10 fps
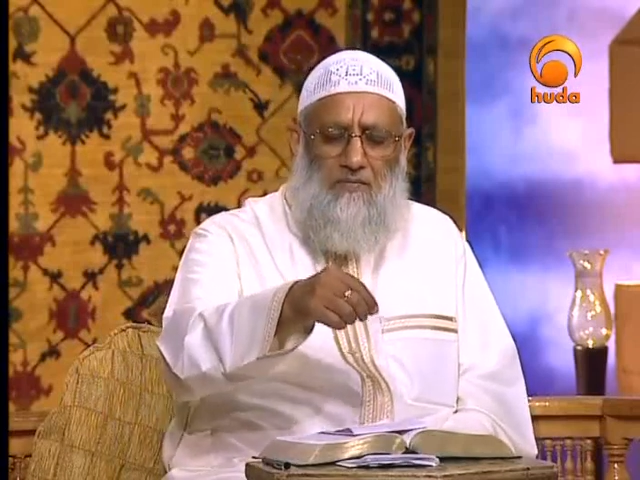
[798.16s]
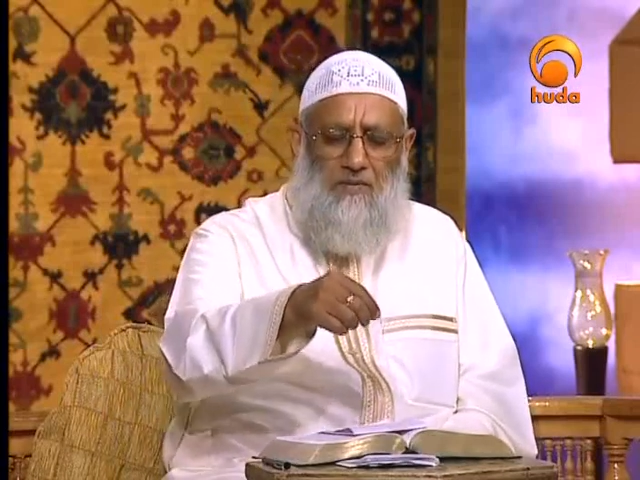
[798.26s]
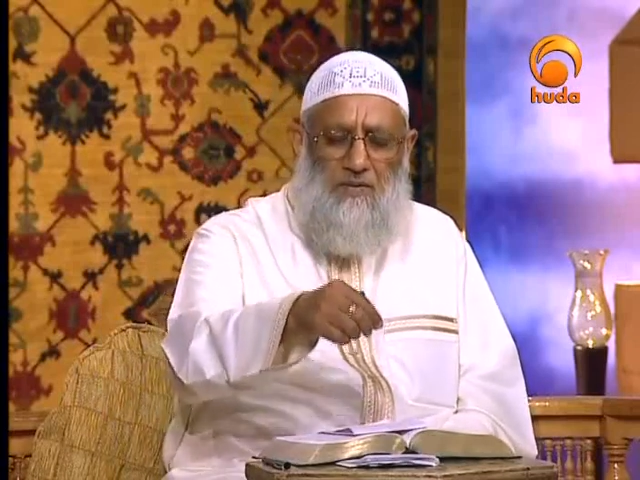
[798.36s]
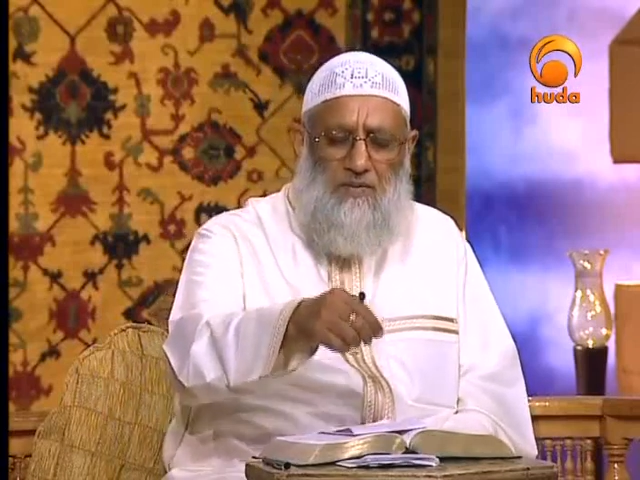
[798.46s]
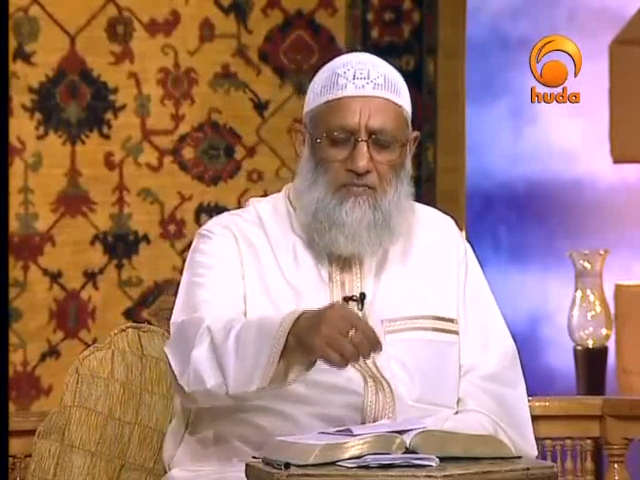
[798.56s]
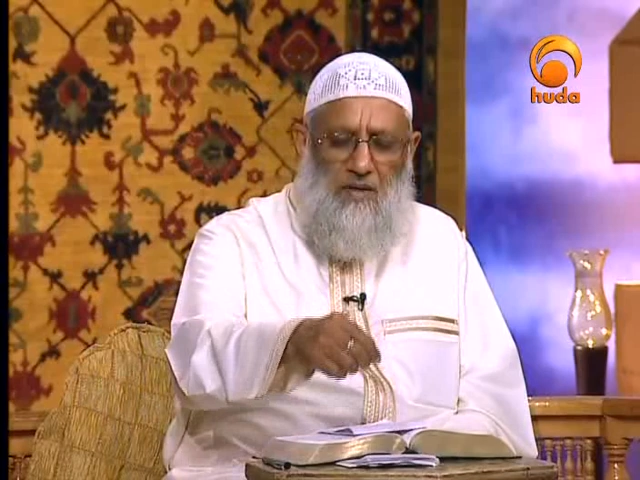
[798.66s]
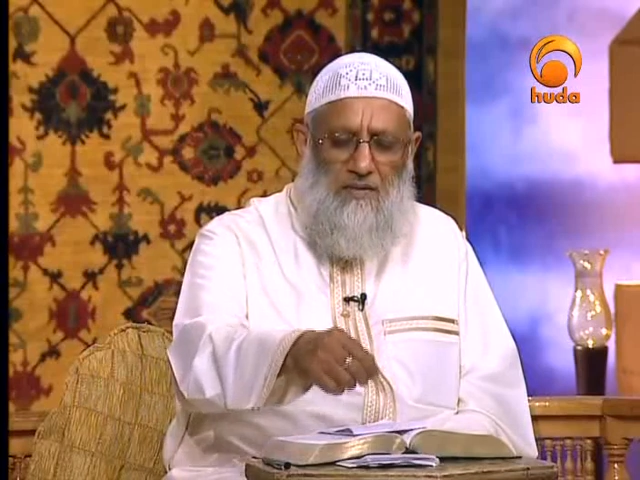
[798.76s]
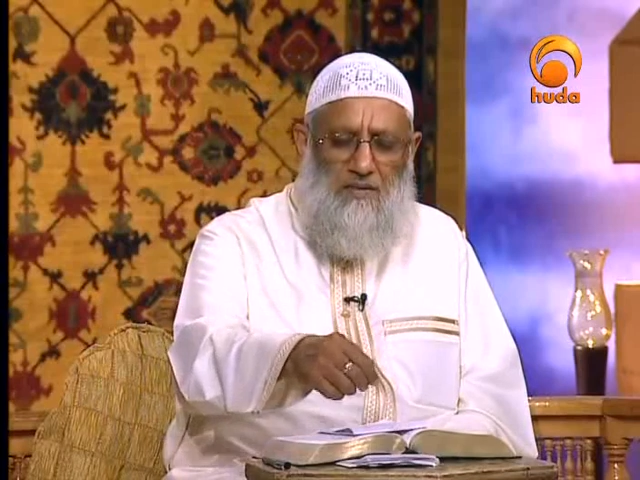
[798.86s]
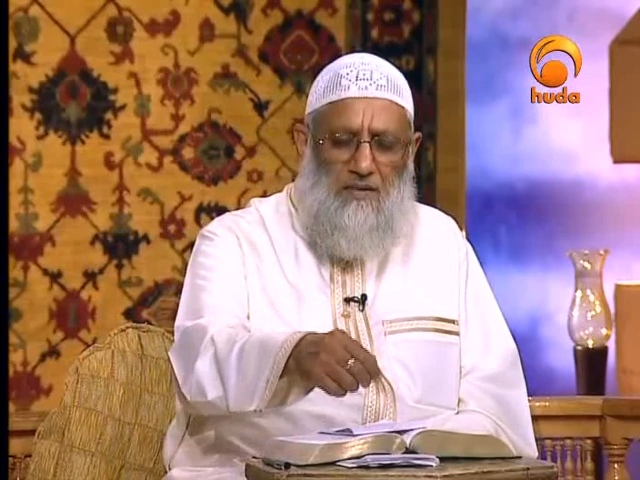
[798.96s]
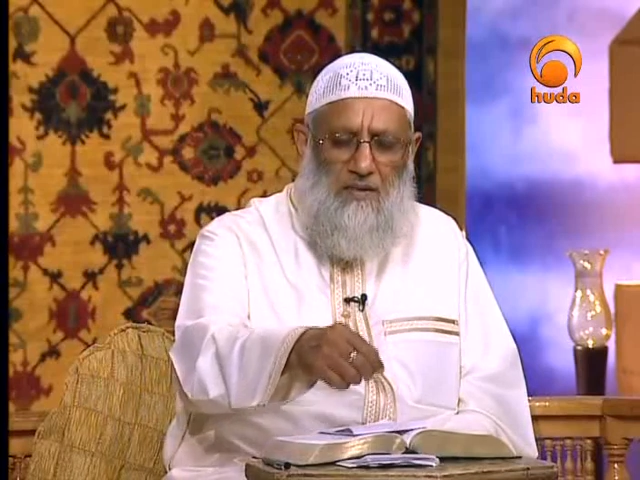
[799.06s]
which is
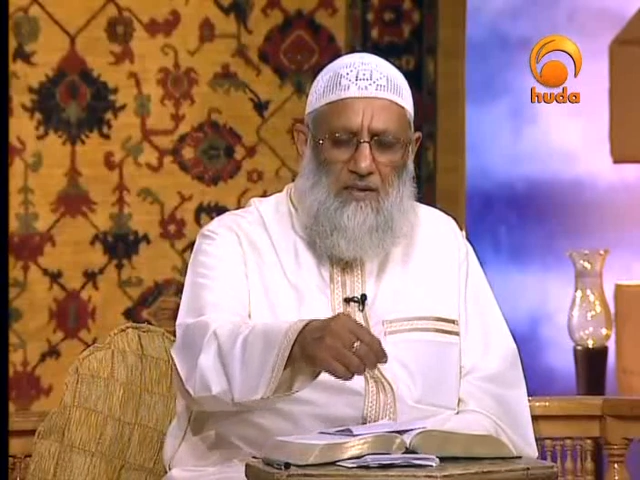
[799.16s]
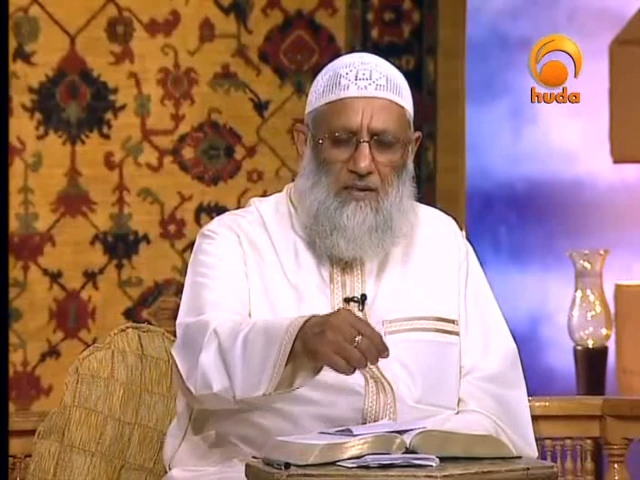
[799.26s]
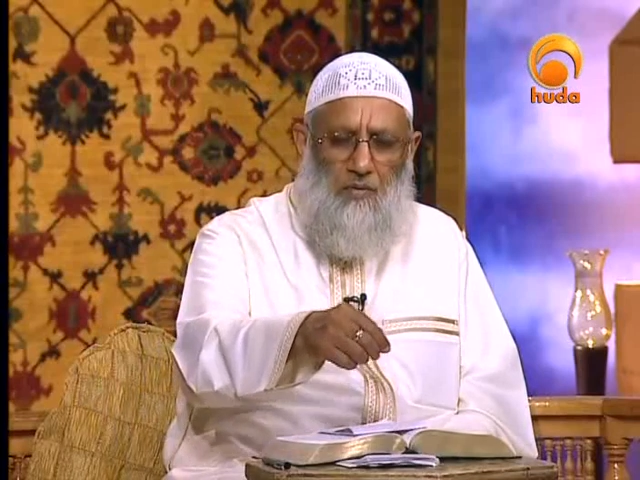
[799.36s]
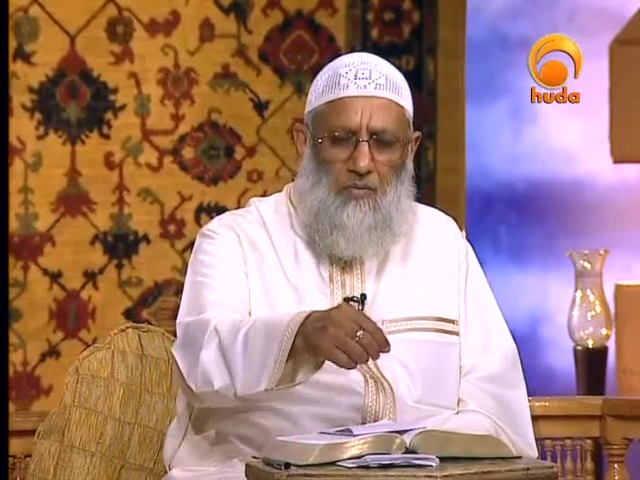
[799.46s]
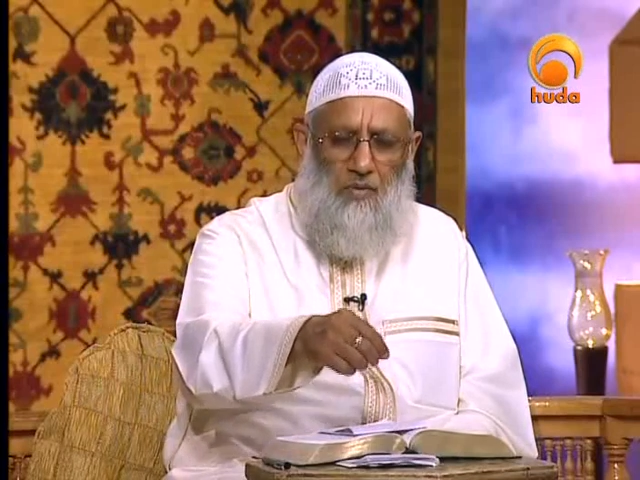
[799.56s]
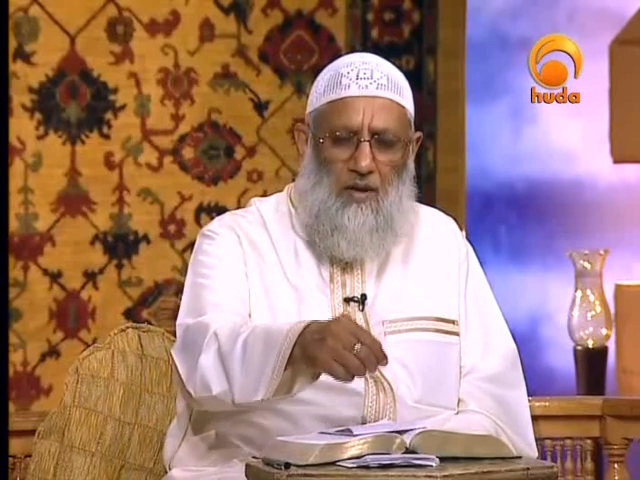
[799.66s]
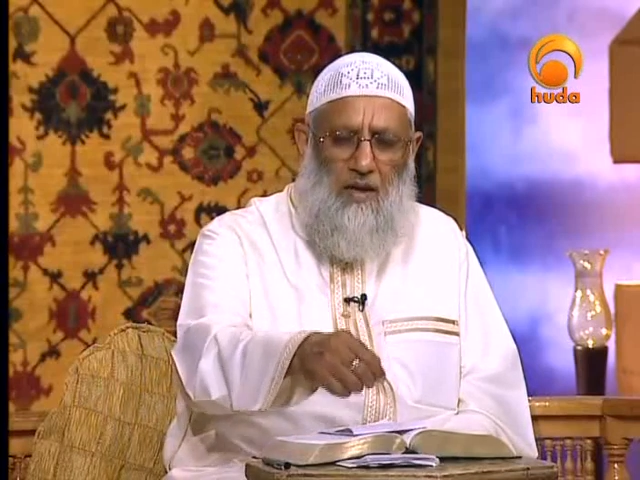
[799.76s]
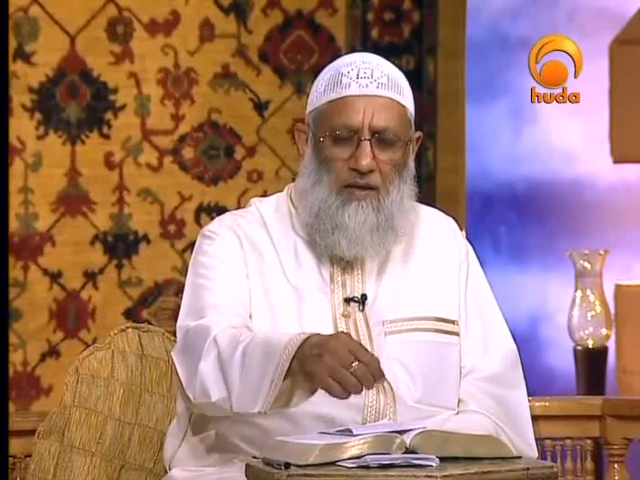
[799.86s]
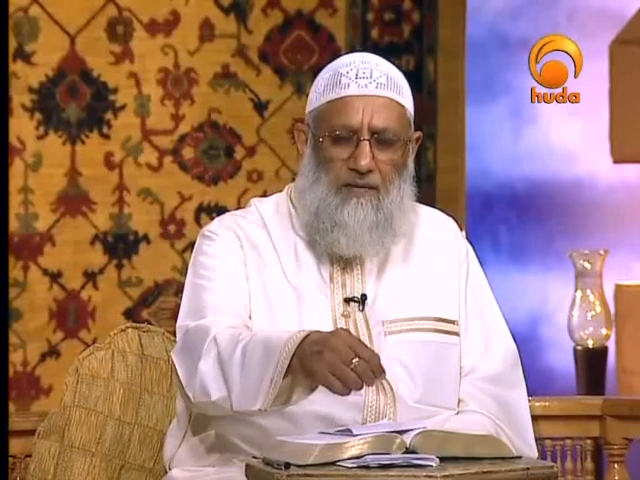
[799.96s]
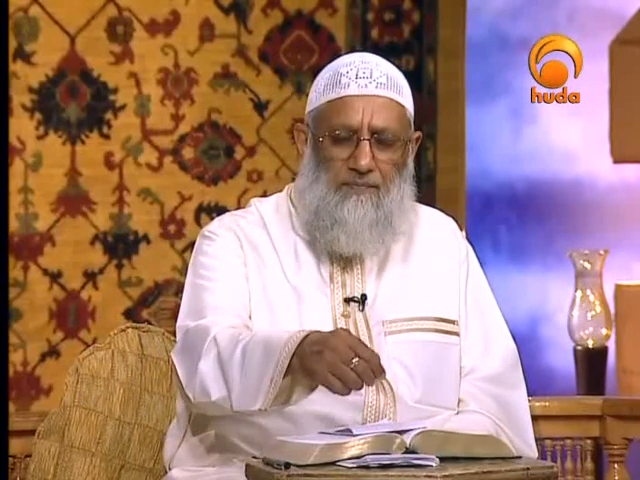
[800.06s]
mentioned in
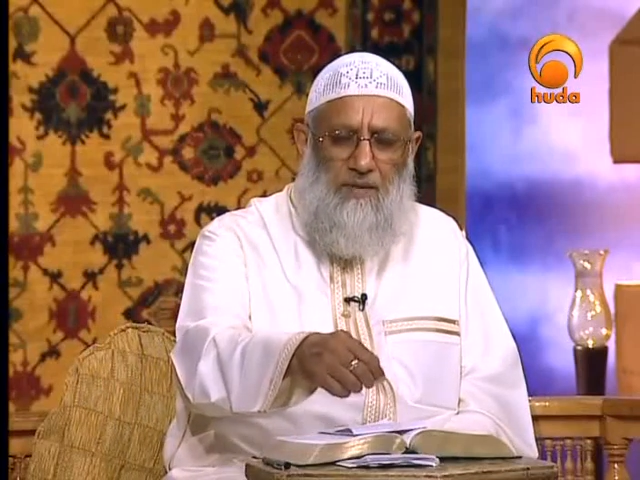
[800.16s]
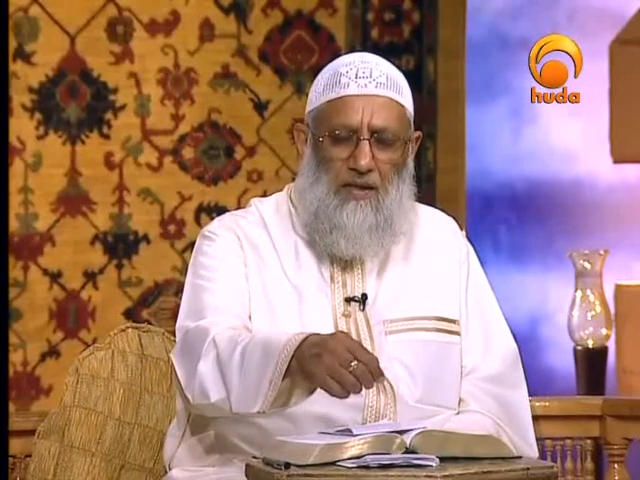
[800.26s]
Al-Quran,